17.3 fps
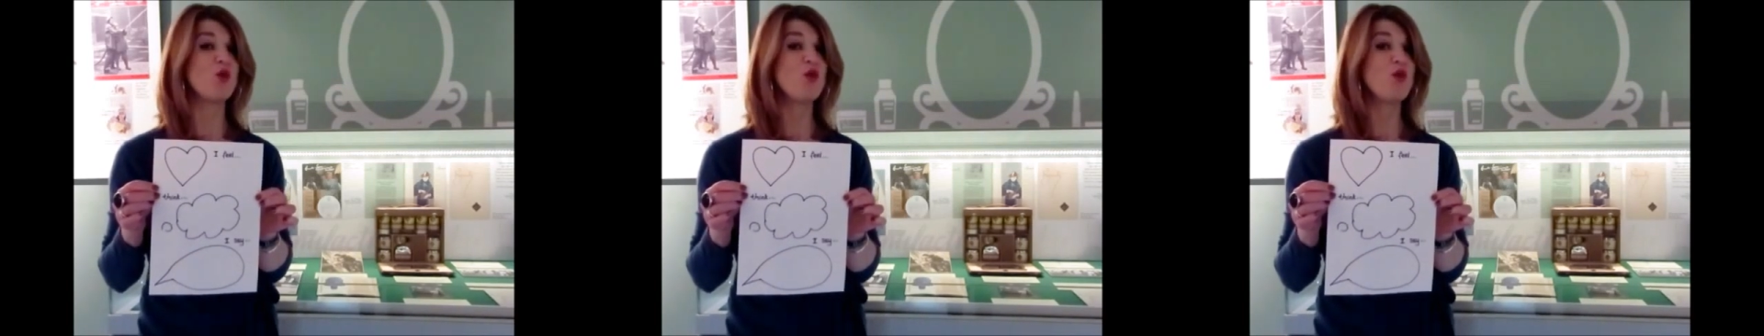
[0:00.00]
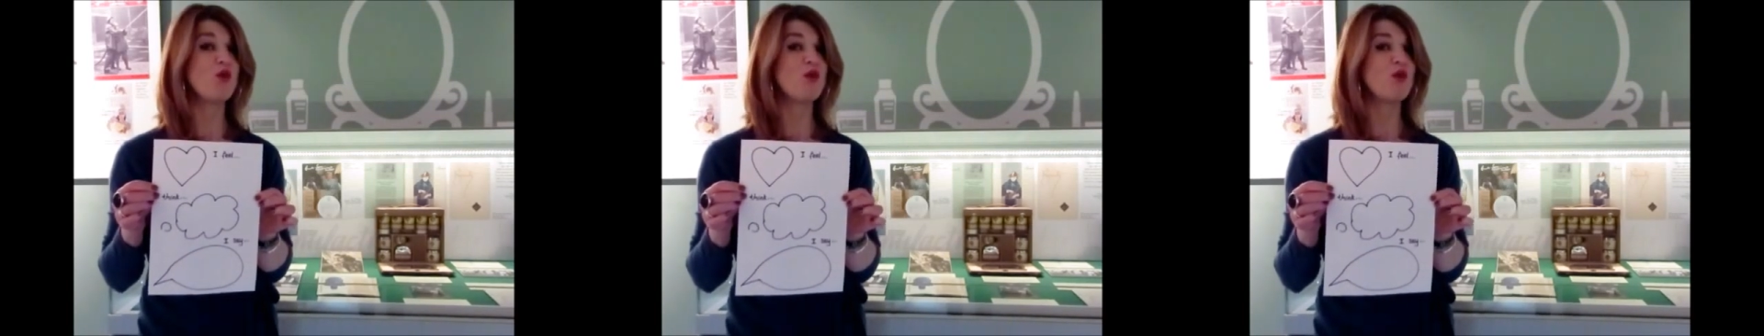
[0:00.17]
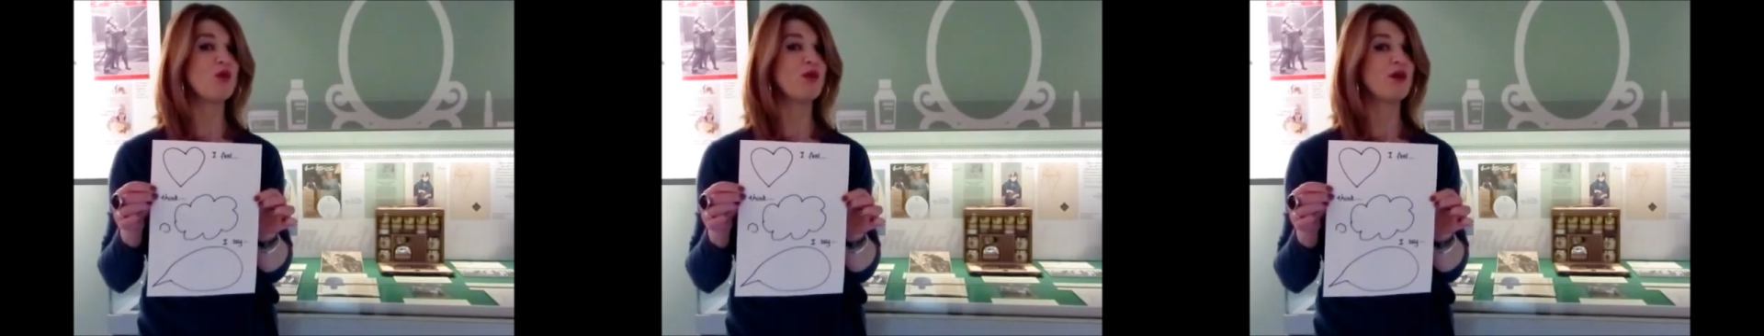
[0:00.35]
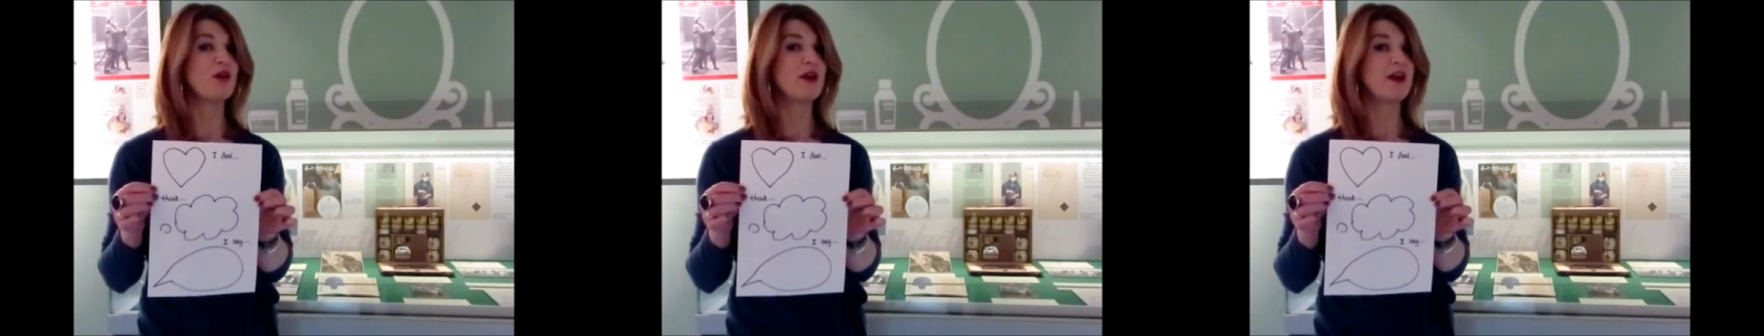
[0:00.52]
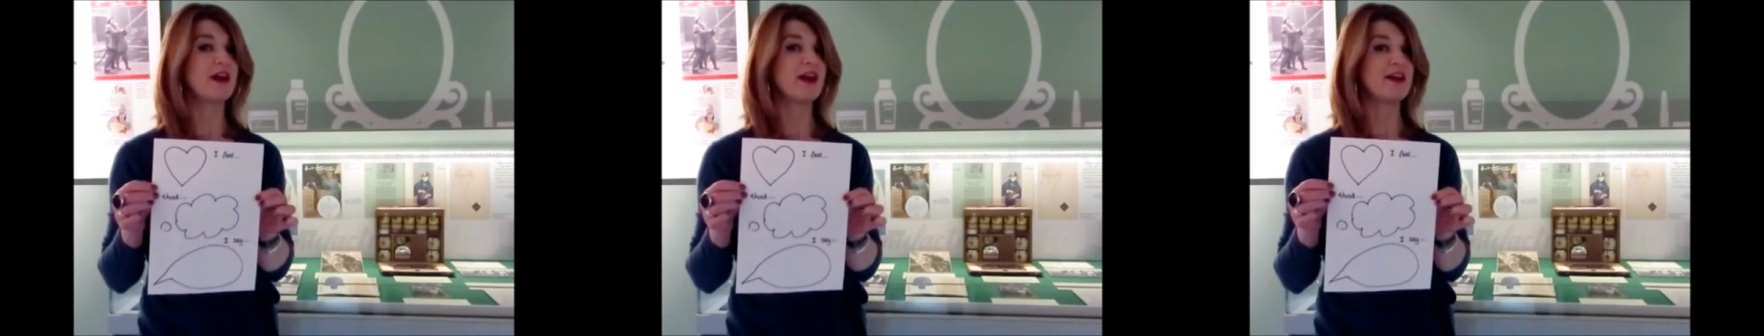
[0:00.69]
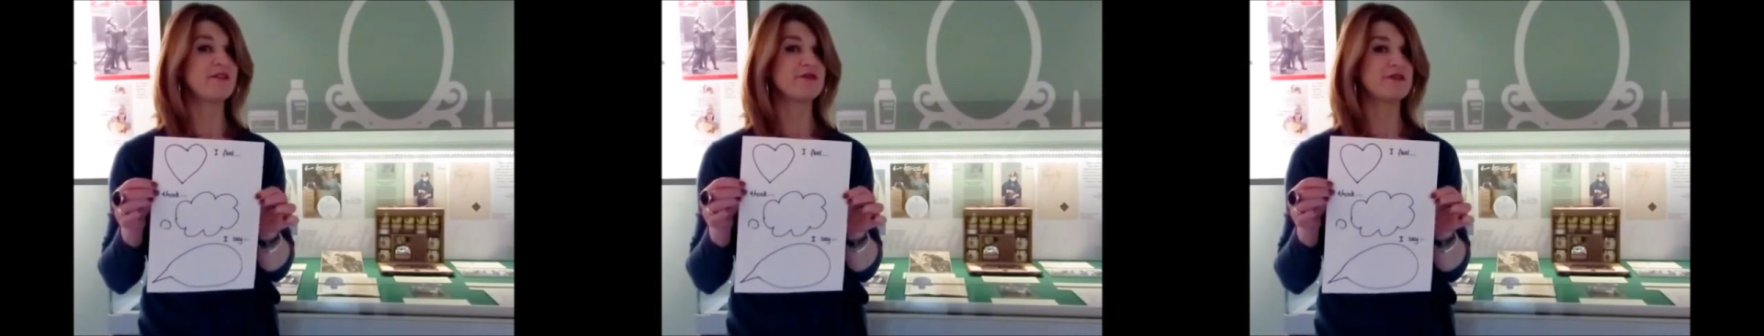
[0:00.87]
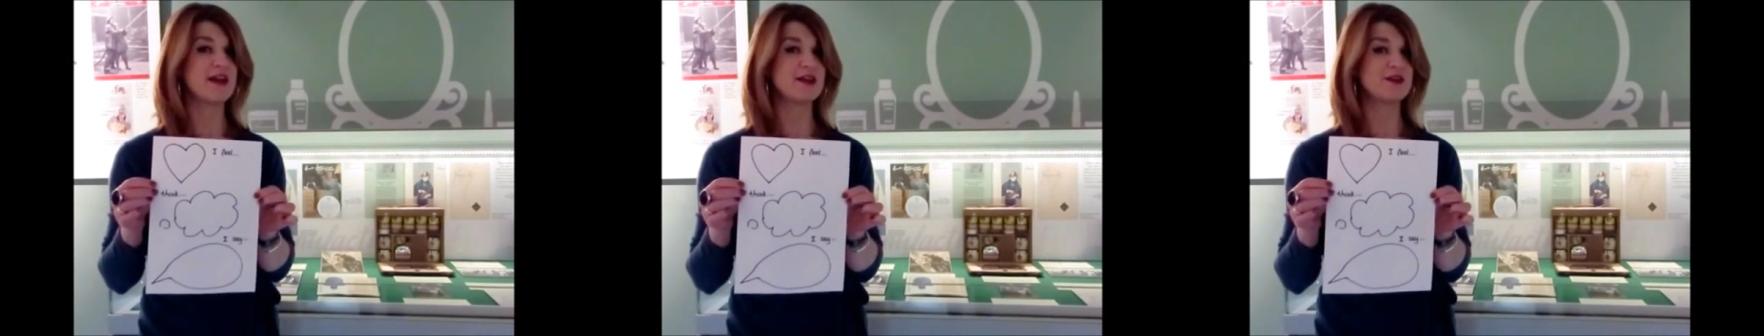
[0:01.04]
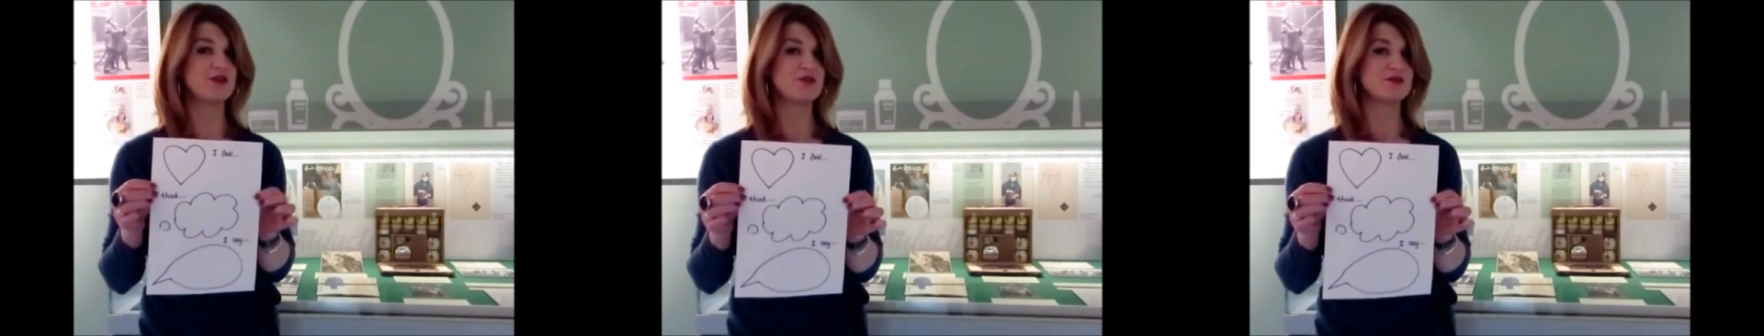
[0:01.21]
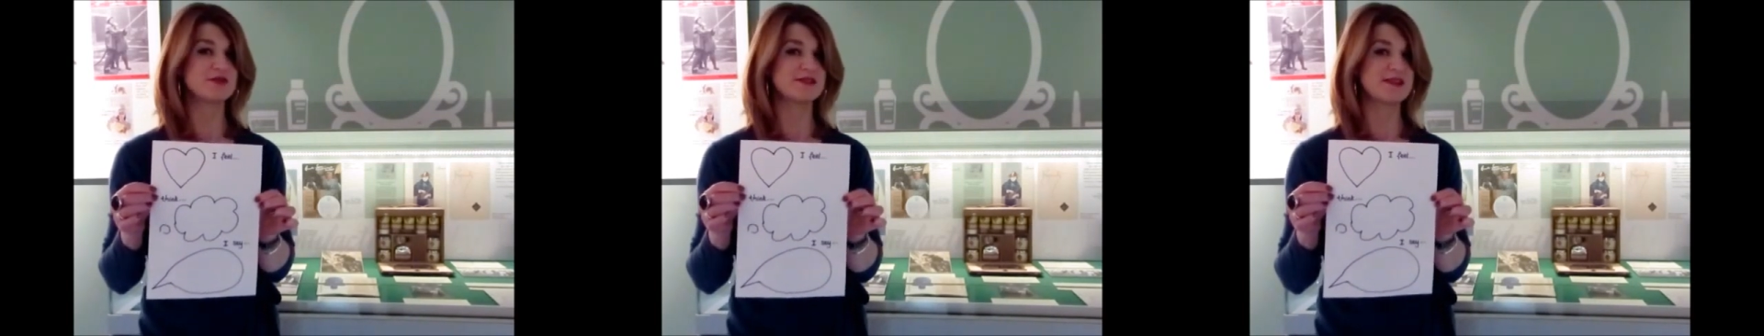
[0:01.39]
Or if they're not